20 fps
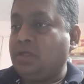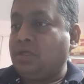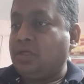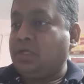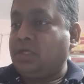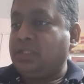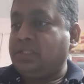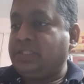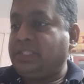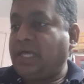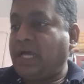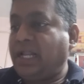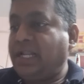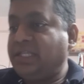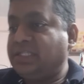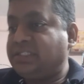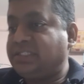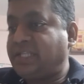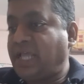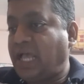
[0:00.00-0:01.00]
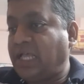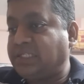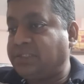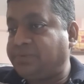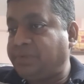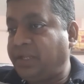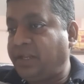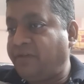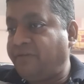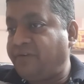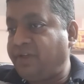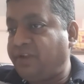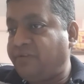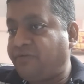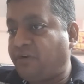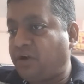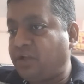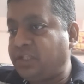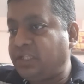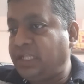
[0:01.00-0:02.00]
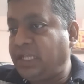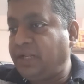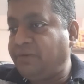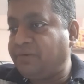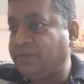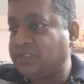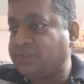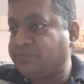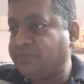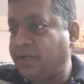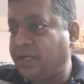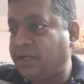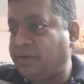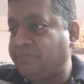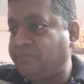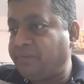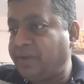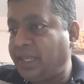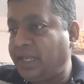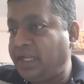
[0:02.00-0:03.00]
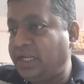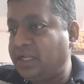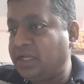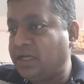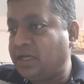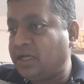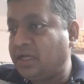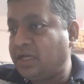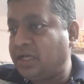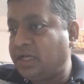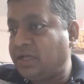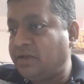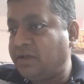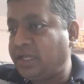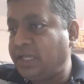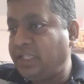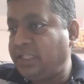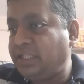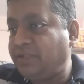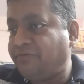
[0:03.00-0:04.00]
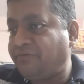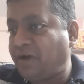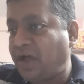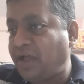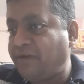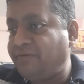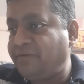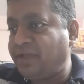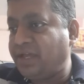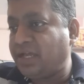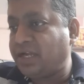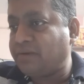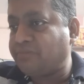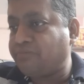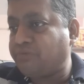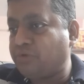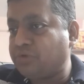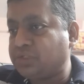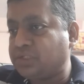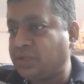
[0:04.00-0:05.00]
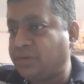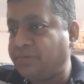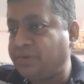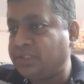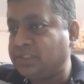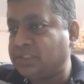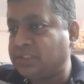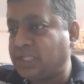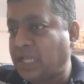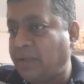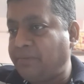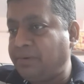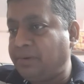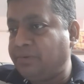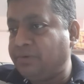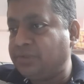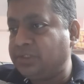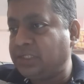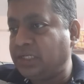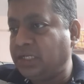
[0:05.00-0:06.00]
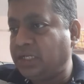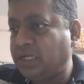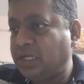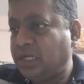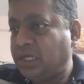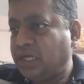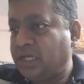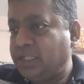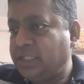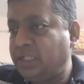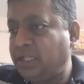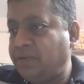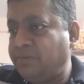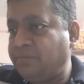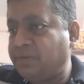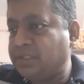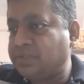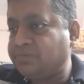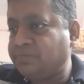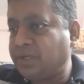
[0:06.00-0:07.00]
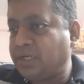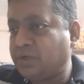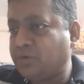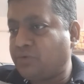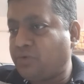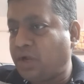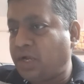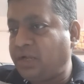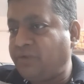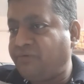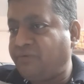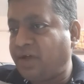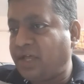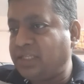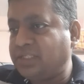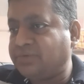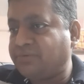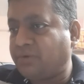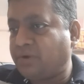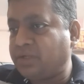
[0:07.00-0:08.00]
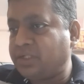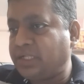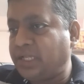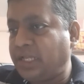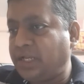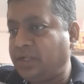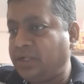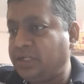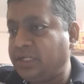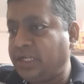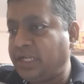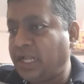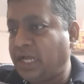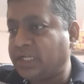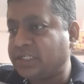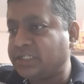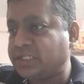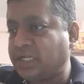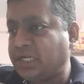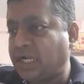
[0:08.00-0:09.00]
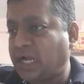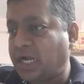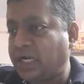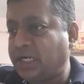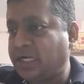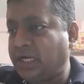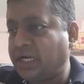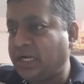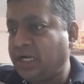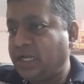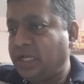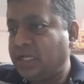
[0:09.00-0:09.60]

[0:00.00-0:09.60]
There is tax benefit for the investment made in the 5 year post office time deposit. The investment qualifies for the deduction under